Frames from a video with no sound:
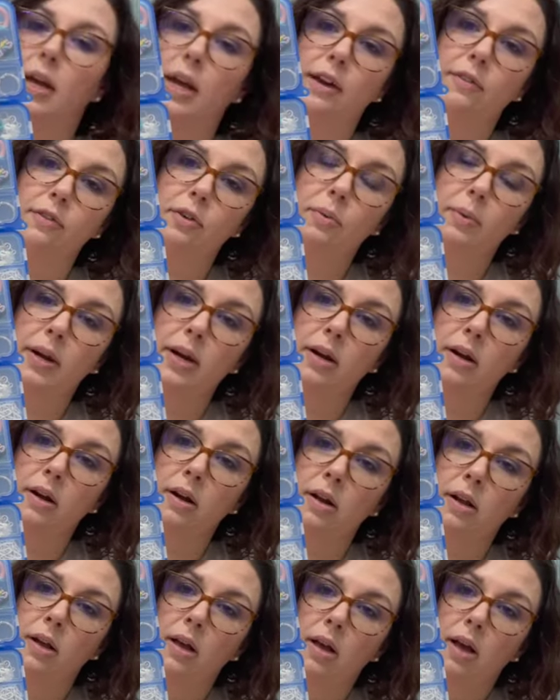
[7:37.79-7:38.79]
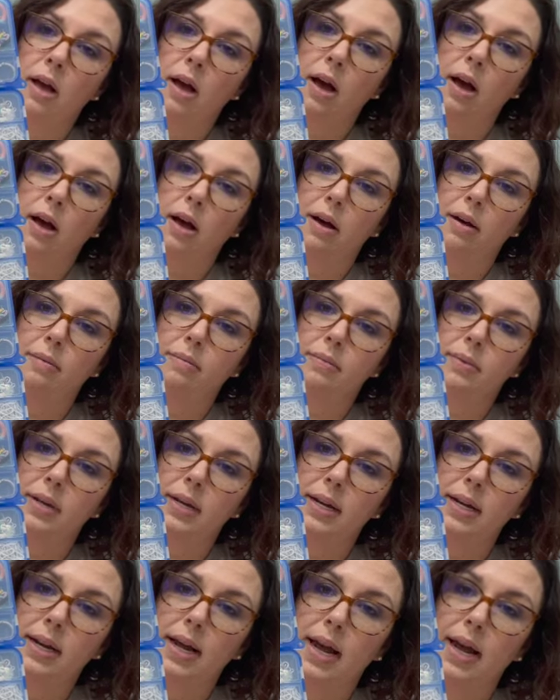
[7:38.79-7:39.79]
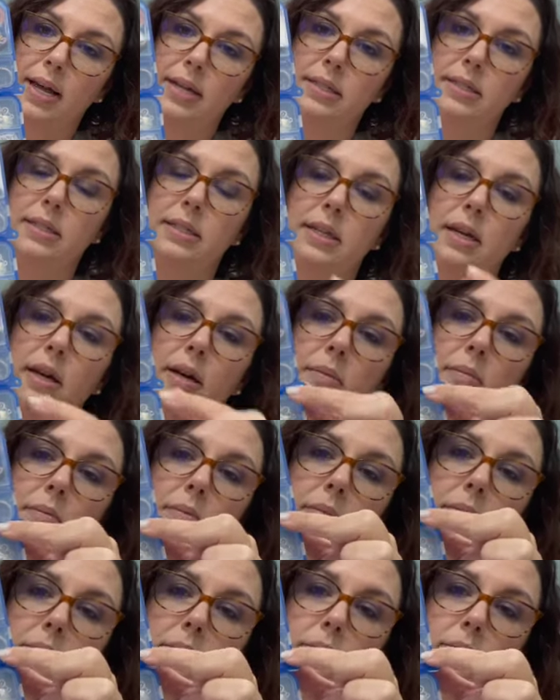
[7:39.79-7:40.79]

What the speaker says: everywhere. It has some